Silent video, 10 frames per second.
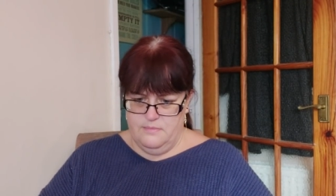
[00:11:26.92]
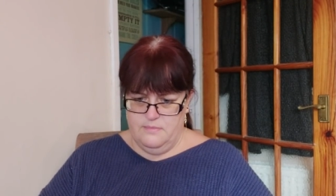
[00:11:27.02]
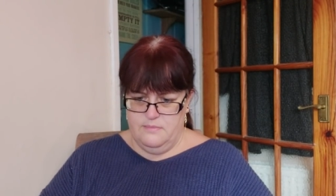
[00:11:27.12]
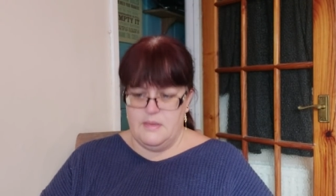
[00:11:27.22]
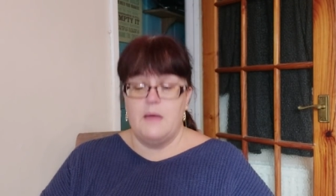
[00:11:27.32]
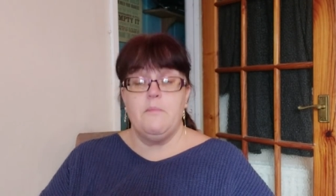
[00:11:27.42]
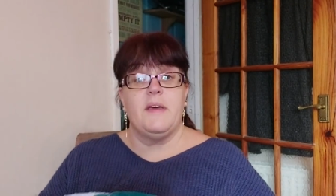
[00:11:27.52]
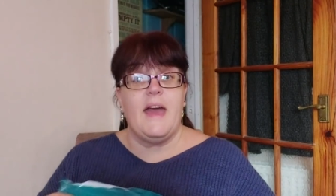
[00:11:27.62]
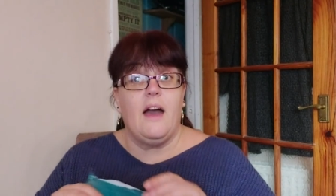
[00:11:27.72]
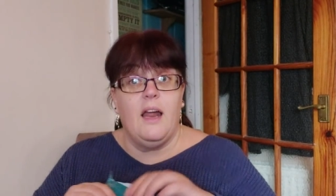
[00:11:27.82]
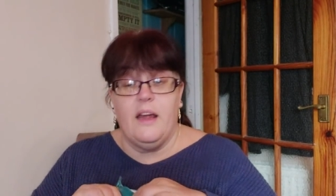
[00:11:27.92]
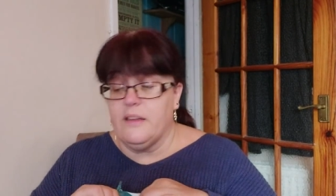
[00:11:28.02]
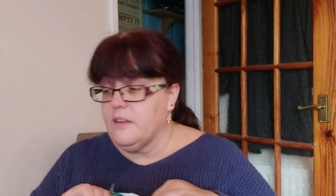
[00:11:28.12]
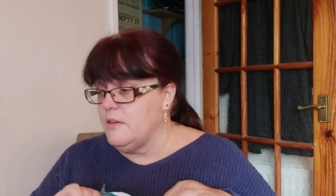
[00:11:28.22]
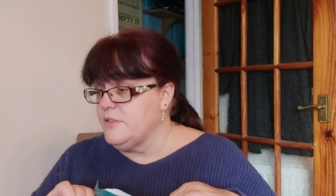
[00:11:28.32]
But yeah, I like
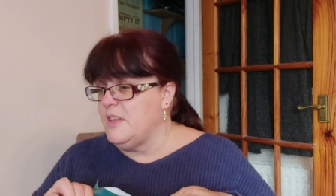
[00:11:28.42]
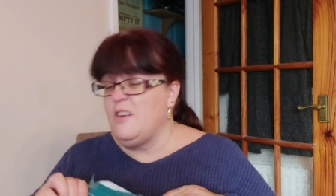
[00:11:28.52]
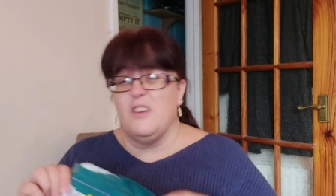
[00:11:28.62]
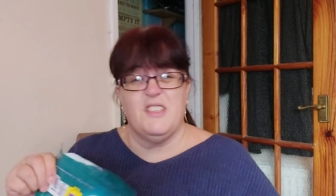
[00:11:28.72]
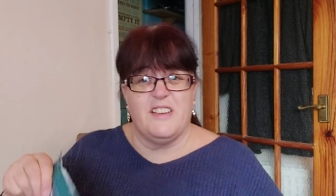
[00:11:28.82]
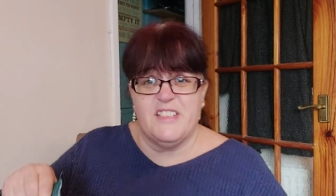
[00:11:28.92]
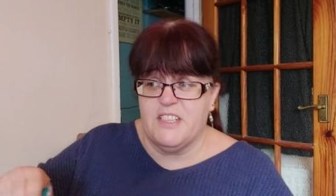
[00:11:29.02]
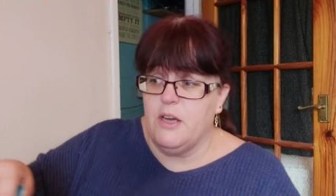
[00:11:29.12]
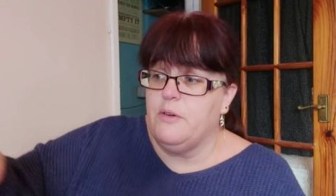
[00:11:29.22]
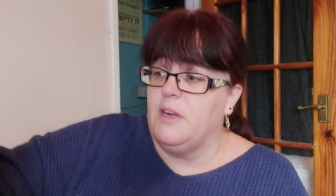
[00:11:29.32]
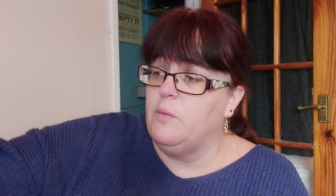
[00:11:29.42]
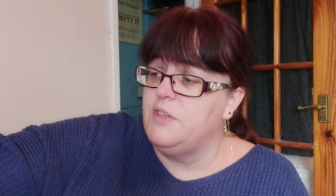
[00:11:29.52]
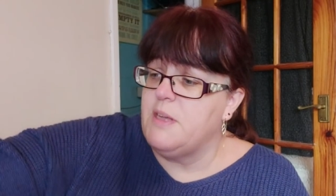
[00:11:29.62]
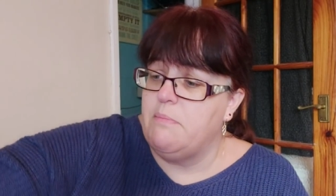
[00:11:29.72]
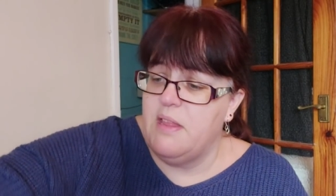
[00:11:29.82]
those. They're not as nice as the coconut
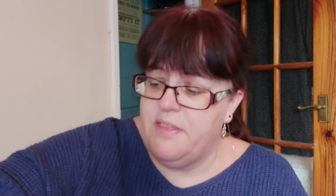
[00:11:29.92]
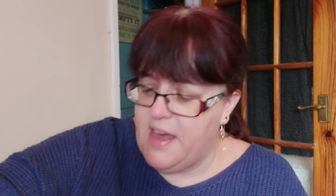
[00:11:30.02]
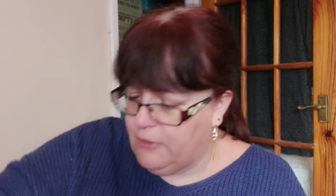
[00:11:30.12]
ones, but they'll